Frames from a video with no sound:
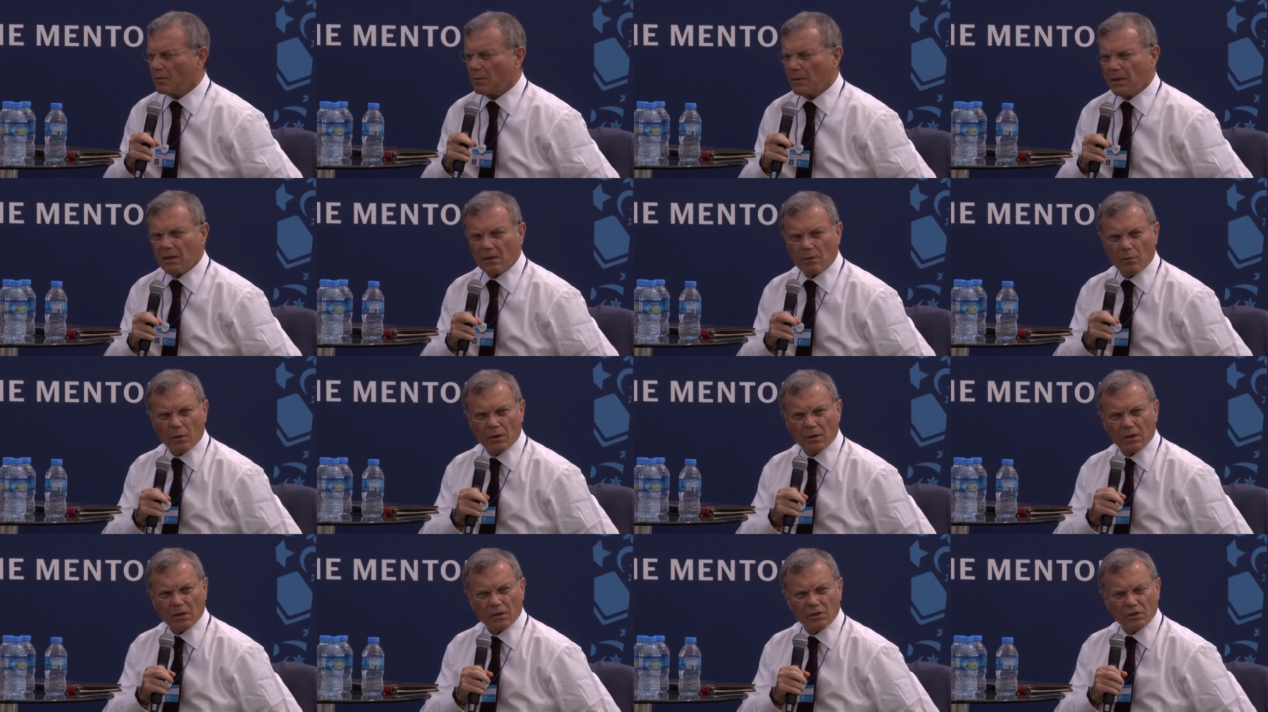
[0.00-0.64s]
me,
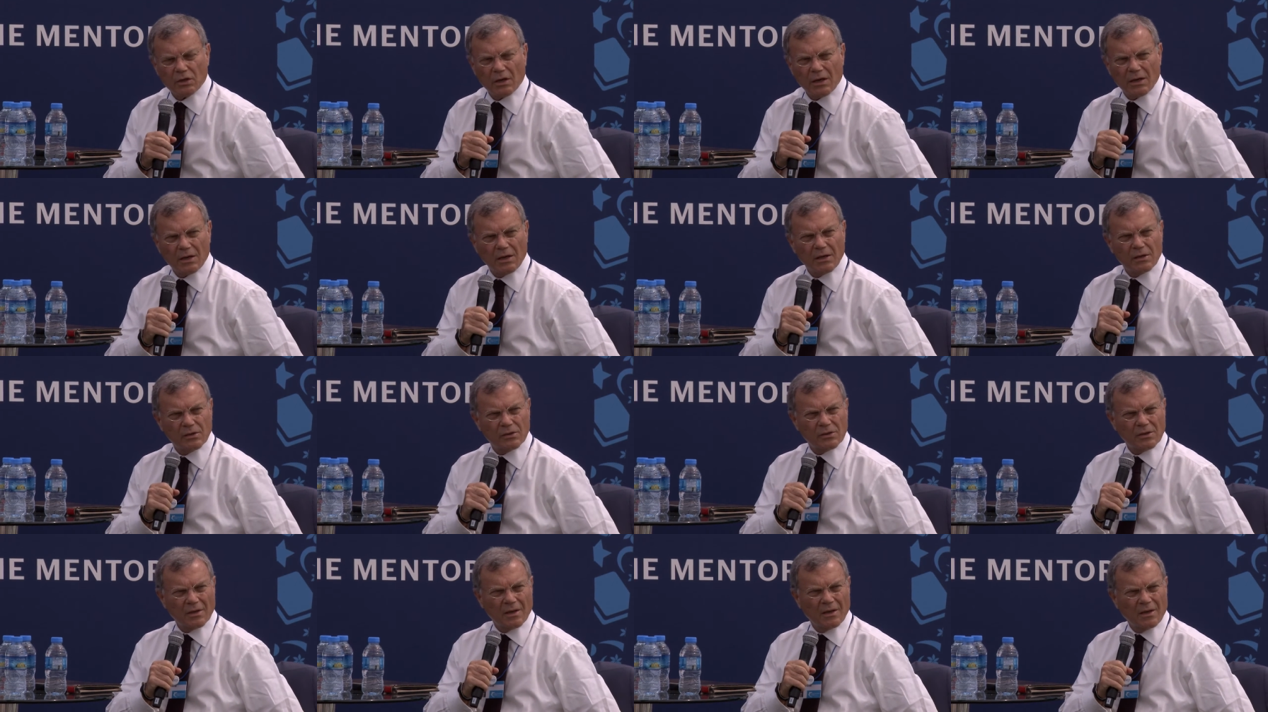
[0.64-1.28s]
well, the
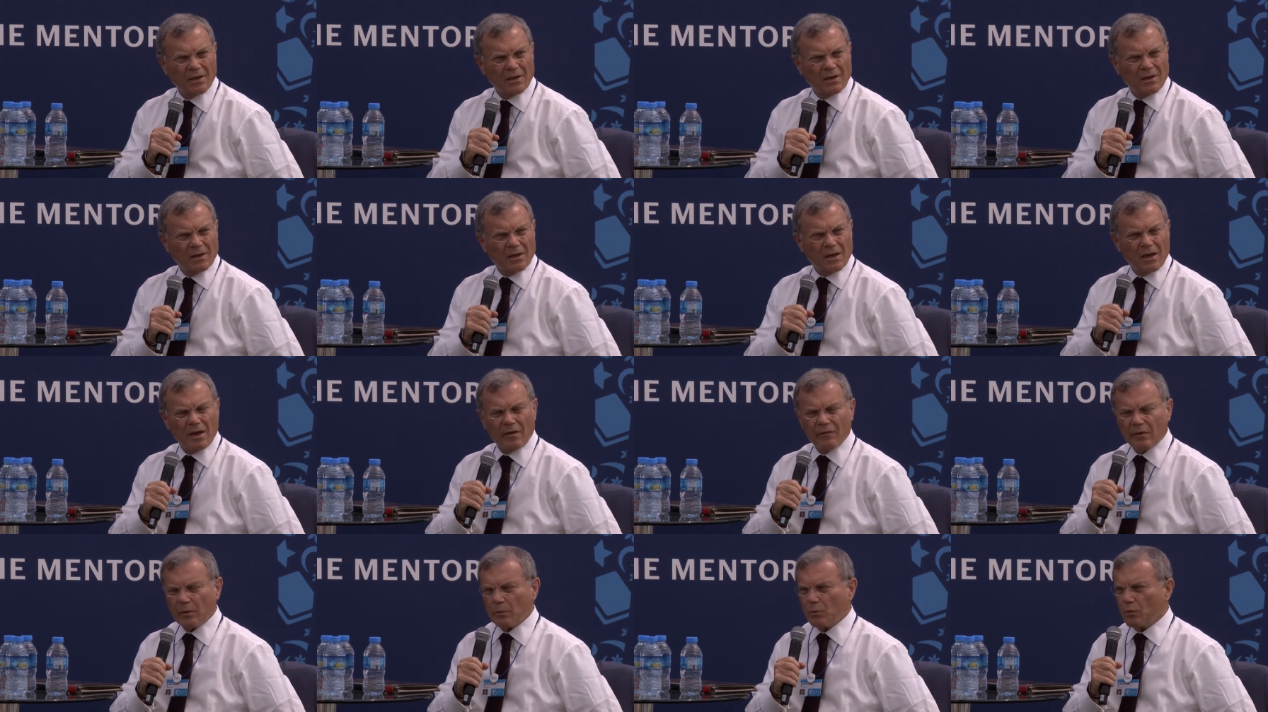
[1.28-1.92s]
Chinese are
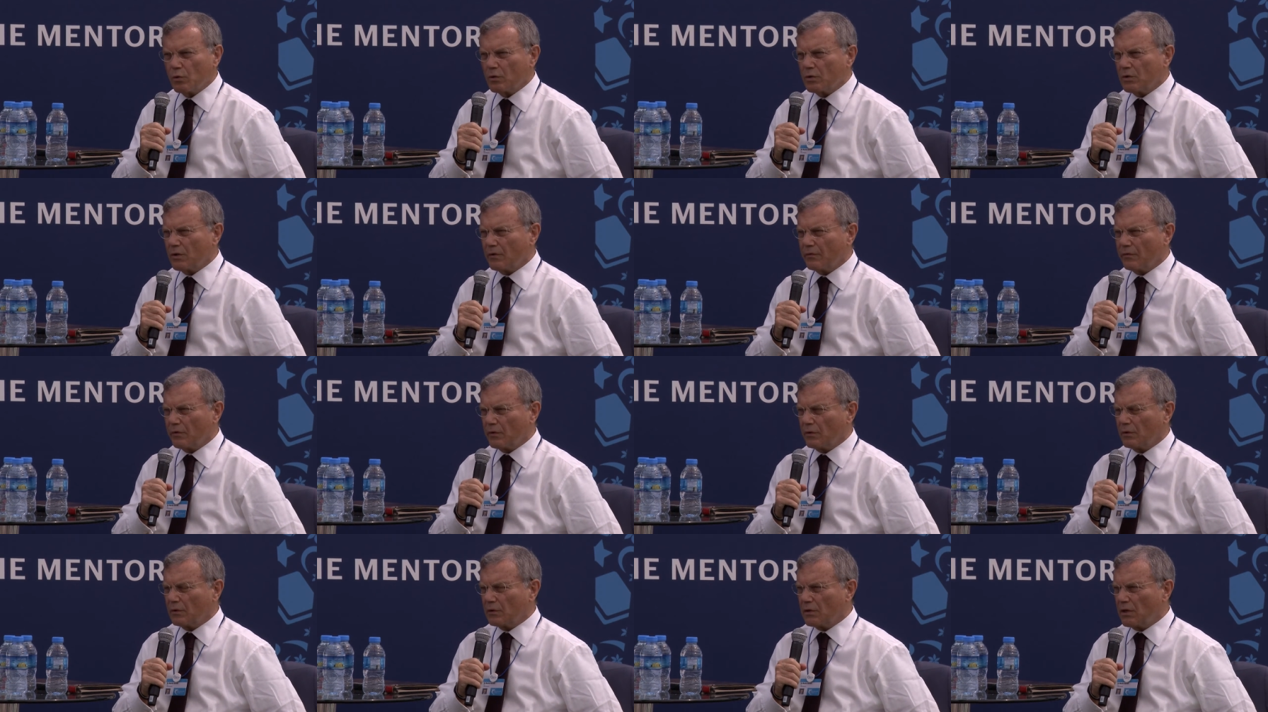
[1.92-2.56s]
having more
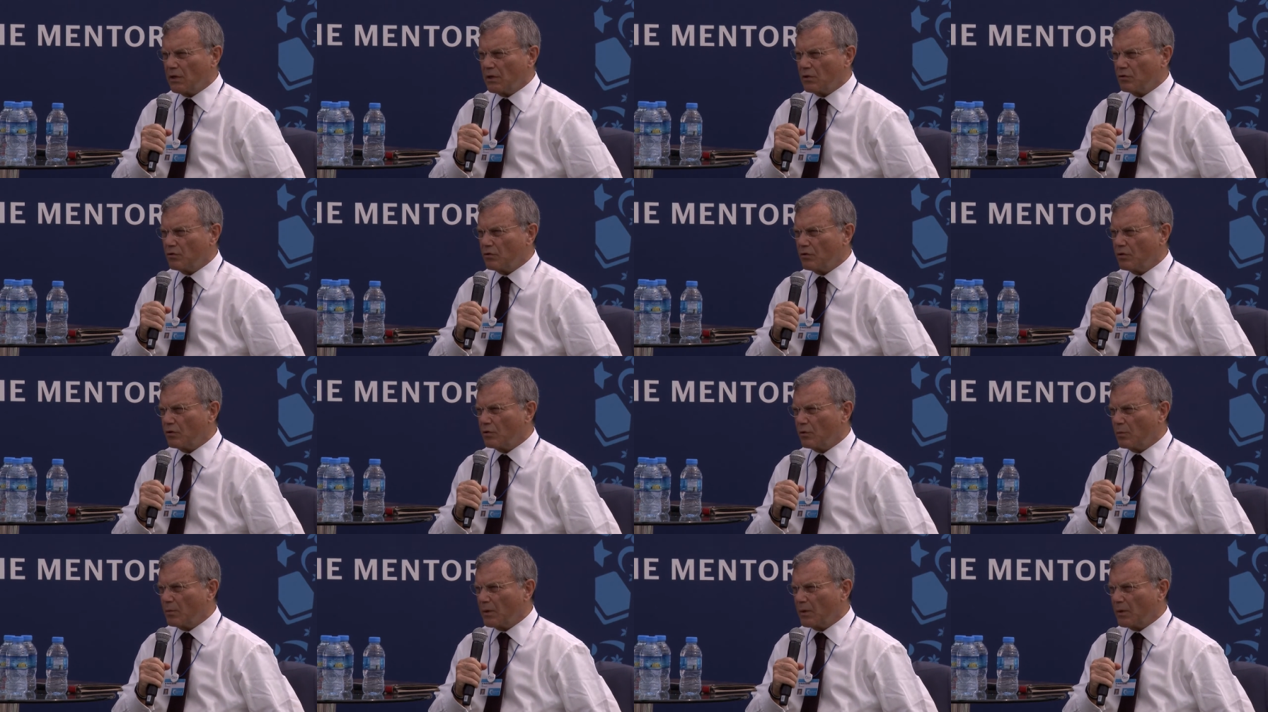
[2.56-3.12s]
difficulty, true,